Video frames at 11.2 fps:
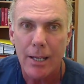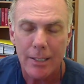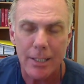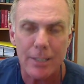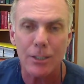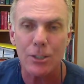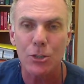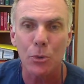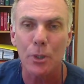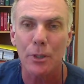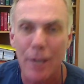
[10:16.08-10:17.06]
These are the
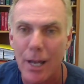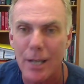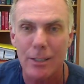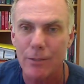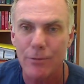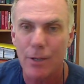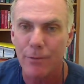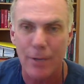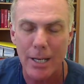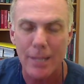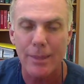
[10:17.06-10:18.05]
sort of things, if
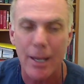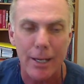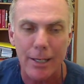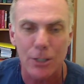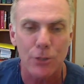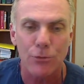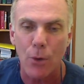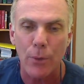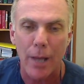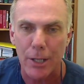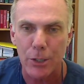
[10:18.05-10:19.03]
anything gets
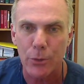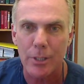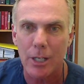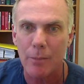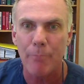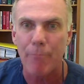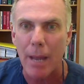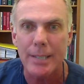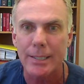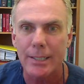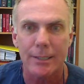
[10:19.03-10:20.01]
thrown at you, it's going to be
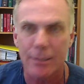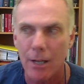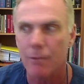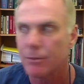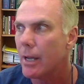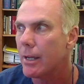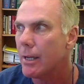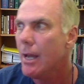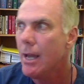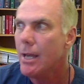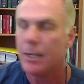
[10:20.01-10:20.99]
basic stuff like,
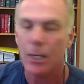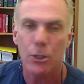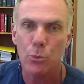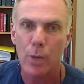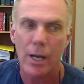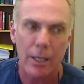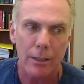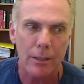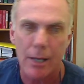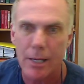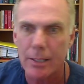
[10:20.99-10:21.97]
can you
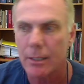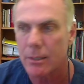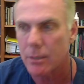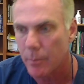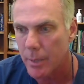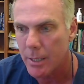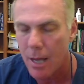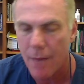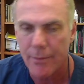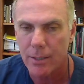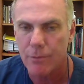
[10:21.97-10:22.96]
recognize that somebody's
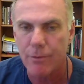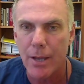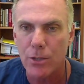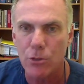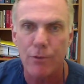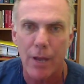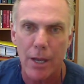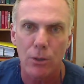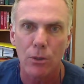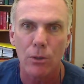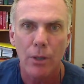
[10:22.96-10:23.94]
having a
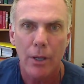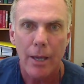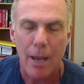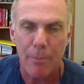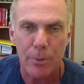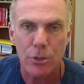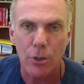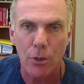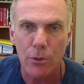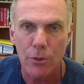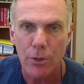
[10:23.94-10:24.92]
vasovagal
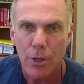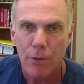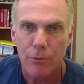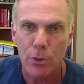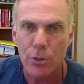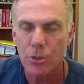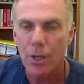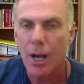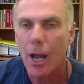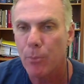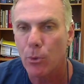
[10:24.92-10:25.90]
episode versus a
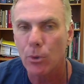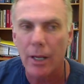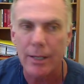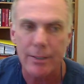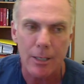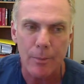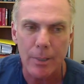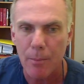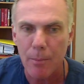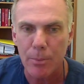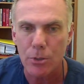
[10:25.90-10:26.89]
hypoglycemic
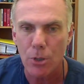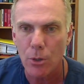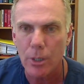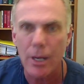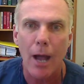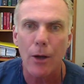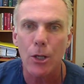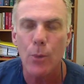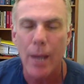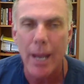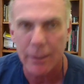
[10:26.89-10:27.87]
episode, and how do
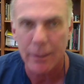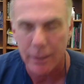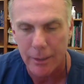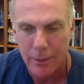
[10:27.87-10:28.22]
you handle it?